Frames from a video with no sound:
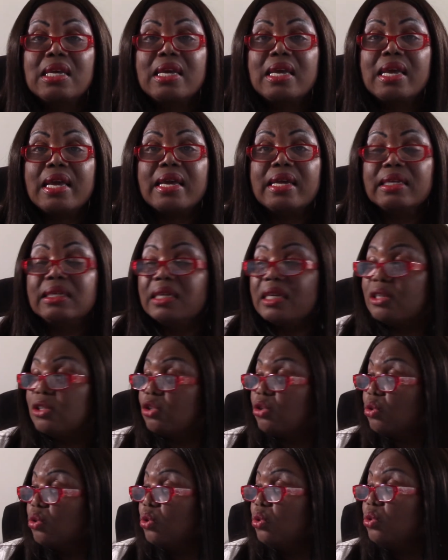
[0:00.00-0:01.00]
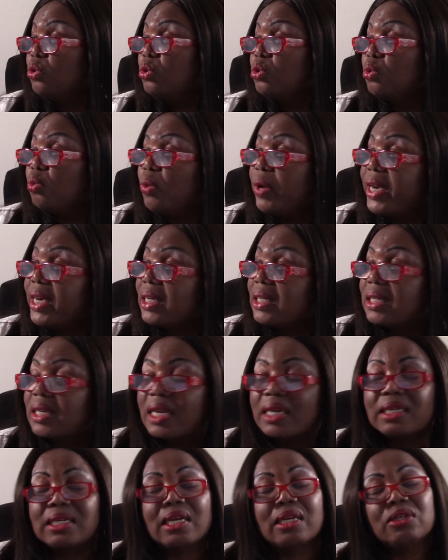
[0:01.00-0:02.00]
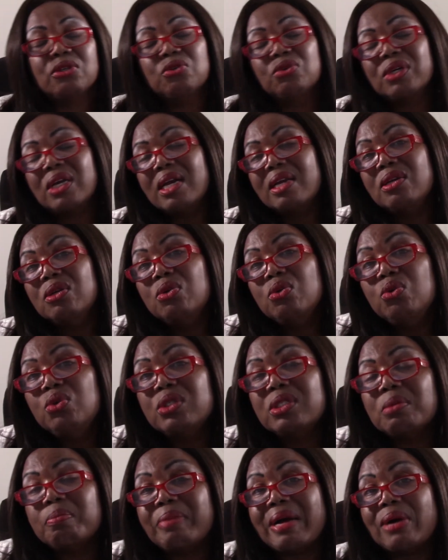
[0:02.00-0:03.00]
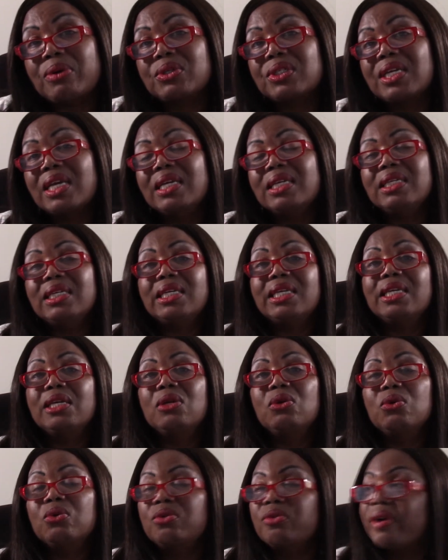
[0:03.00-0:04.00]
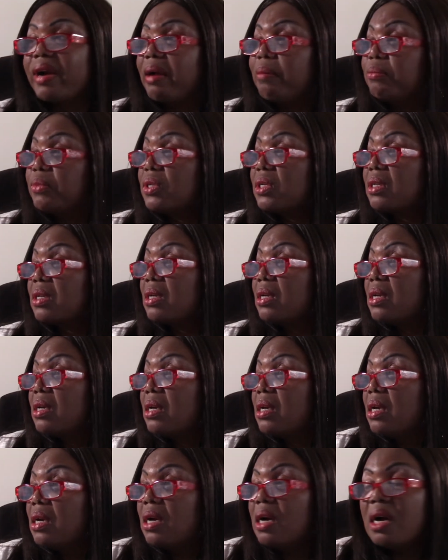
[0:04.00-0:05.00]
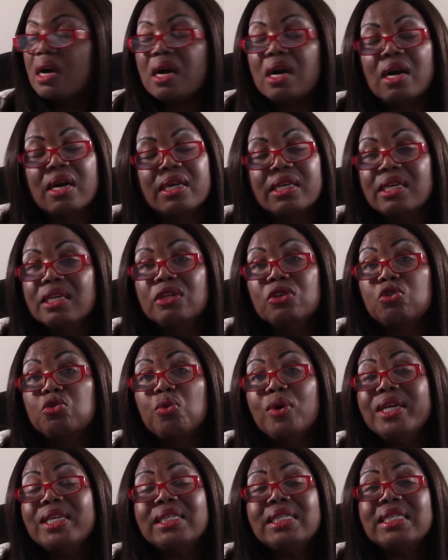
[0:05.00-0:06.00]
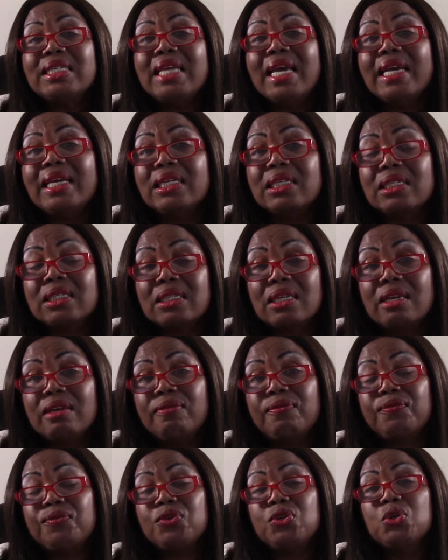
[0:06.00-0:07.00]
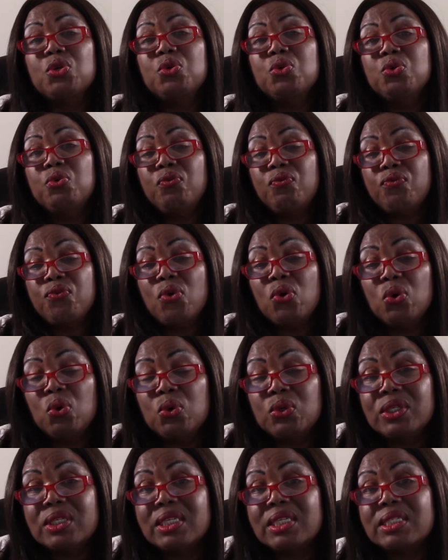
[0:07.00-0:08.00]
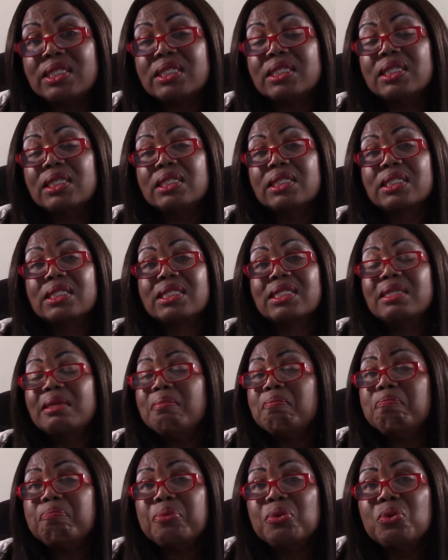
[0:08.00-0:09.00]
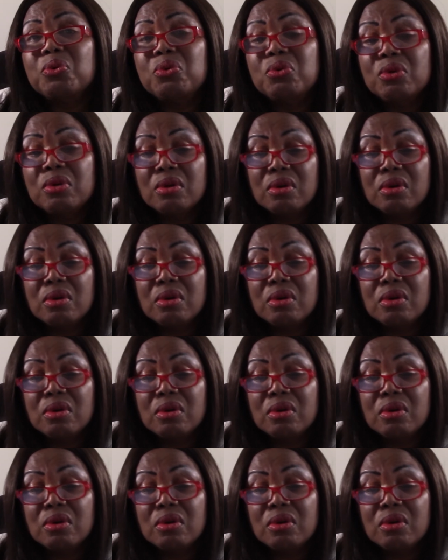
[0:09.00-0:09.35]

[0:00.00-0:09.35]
and then to lose weight. And you can lose about 10 kilograms in 20 days if you follow this simple